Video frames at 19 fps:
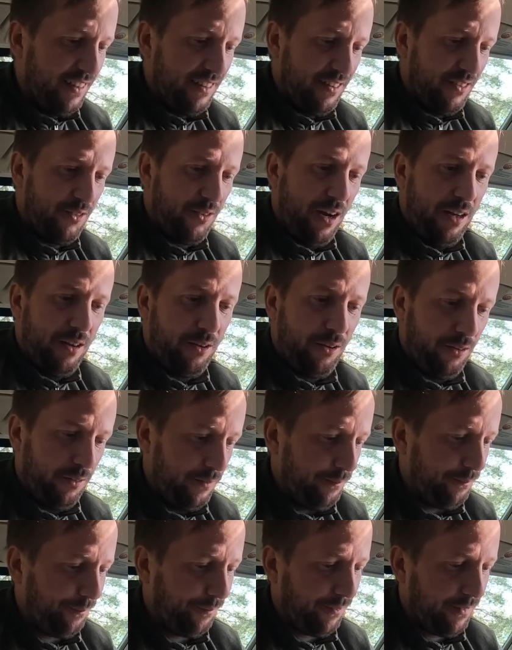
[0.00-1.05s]
Trying to
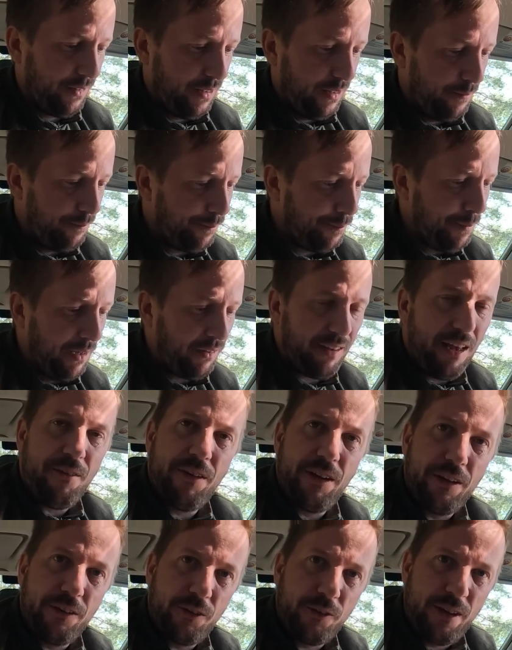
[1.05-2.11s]
mix
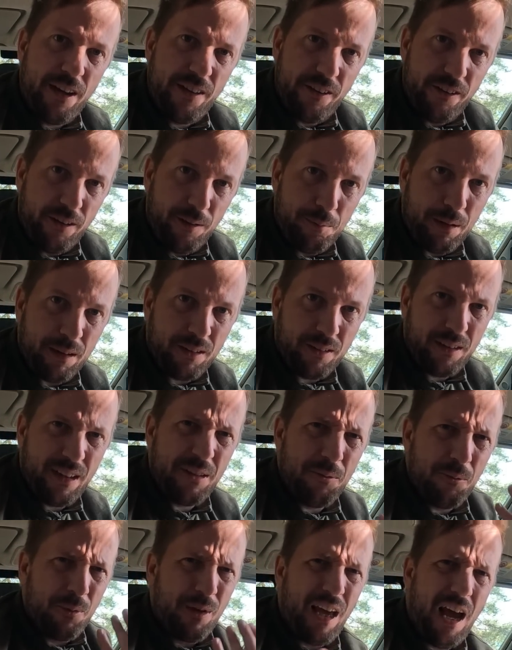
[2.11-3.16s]
everything together, but
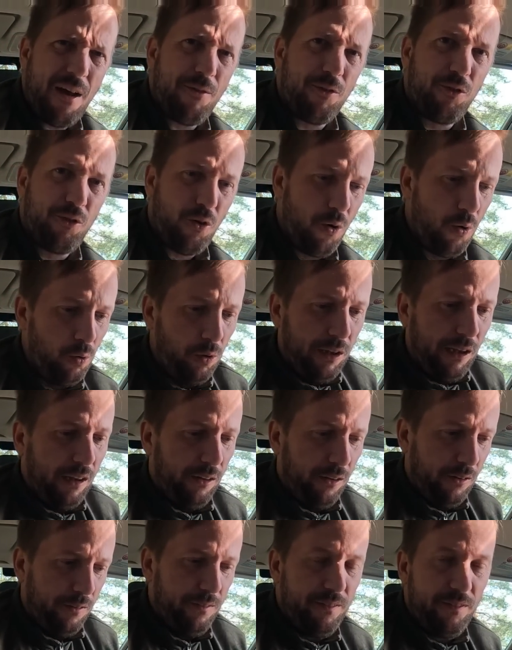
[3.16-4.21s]
we have so
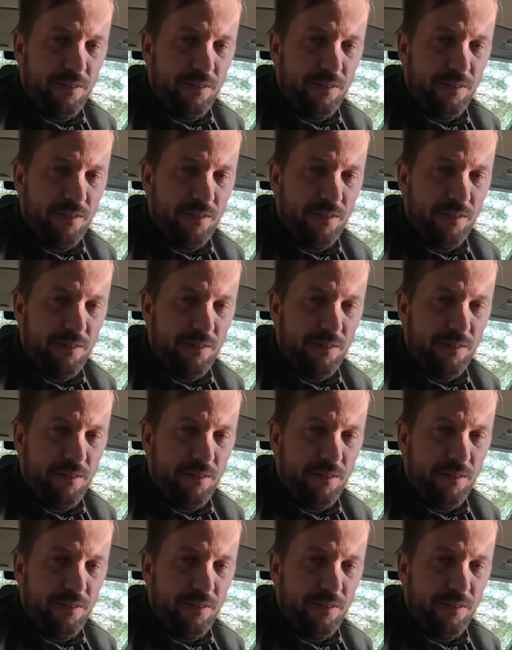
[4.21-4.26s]
little